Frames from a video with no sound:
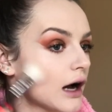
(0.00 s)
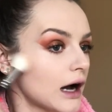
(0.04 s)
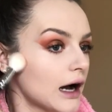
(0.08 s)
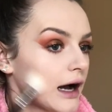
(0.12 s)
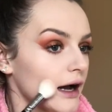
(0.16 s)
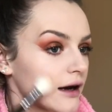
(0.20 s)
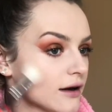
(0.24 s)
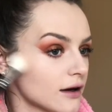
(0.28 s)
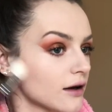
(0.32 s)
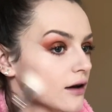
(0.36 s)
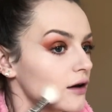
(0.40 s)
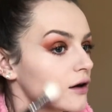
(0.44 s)

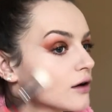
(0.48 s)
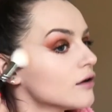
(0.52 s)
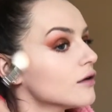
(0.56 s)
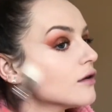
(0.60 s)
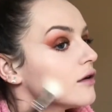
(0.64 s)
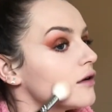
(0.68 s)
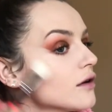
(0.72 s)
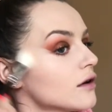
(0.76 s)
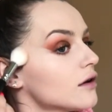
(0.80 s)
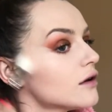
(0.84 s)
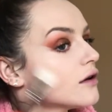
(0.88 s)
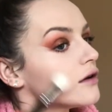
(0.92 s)
add a
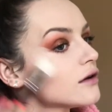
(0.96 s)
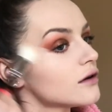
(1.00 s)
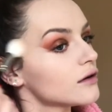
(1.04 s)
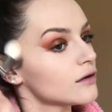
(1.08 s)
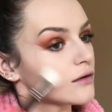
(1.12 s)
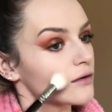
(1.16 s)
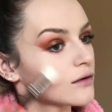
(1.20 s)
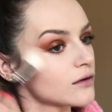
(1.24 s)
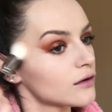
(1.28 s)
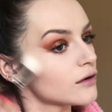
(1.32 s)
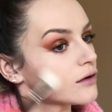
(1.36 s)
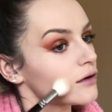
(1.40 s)
little
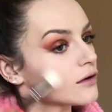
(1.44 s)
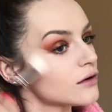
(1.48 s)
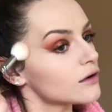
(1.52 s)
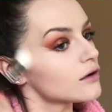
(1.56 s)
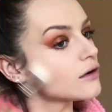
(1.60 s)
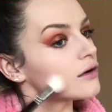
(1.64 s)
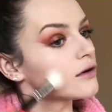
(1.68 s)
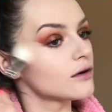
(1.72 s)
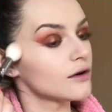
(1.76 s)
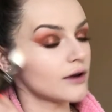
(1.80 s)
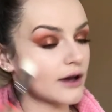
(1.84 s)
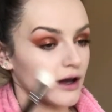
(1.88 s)

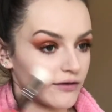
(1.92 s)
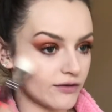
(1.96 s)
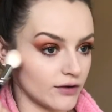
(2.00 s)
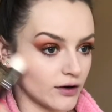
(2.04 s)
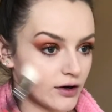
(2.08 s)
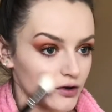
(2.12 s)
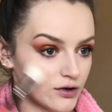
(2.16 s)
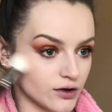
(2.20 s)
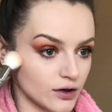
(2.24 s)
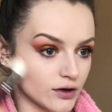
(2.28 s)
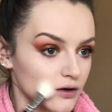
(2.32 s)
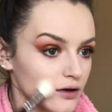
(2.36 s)

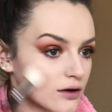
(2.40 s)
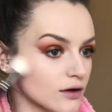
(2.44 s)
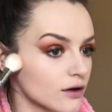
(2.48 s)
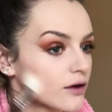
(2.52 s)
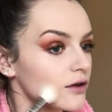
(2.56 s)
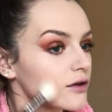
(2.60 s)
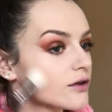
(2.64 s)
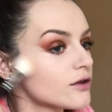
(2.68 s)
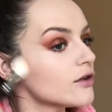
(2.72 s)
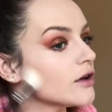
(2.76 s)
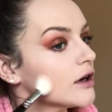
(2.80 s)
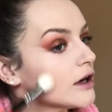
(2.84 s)
definition to
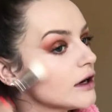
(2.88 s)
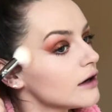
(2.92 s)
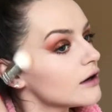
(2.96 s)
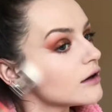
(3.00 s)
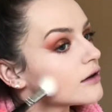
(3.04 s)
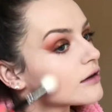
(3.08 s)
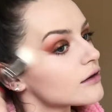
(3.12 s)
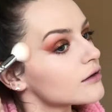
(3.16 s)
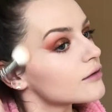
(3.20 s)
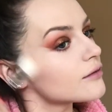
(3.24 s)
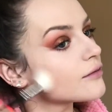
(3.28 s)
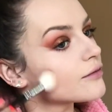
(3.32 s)
those cheeks.